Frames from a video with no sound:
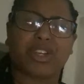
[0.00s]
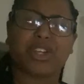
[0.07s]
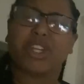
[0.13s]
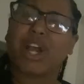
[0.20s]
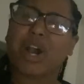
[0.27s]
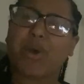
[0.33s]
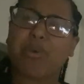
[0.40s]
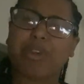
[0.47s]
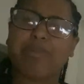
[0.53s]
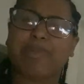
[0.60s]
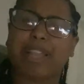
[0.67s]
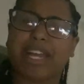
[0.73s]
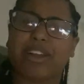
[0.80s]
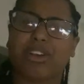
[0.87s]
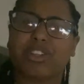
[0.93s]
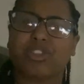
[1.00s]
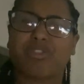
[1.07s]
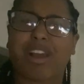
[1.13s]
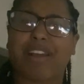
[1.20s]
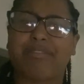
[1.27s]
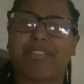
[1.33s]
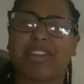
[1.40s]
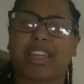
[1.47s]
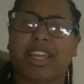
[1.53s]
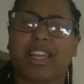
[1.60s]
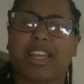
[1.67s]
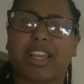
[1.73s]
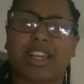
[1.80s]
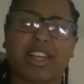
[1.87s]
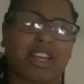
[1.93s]
No, we plan on
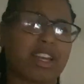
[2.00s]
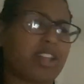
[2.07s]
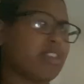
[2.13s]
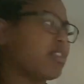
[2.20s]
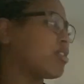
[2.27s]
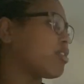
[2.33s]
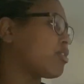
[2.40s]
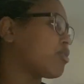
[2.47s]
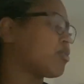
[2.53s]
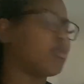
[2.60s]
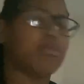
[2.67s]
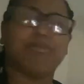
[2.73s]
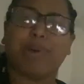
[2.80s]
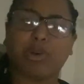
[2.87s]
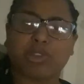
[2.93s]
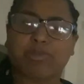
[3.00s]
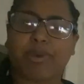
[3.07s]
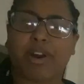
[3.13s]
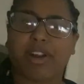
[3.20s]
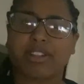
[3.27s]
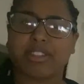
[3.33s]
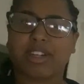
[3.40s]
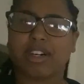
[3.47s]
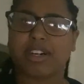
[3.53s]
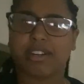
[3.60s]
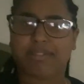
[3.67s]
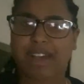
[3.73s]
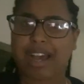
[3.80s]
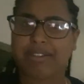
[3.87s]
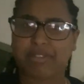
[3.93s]
traveling through most parts
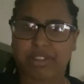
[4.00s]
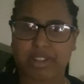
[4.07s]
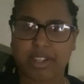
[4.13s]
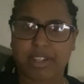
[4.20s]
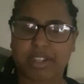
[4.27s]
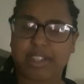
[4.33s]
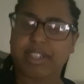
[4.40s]
of Africa.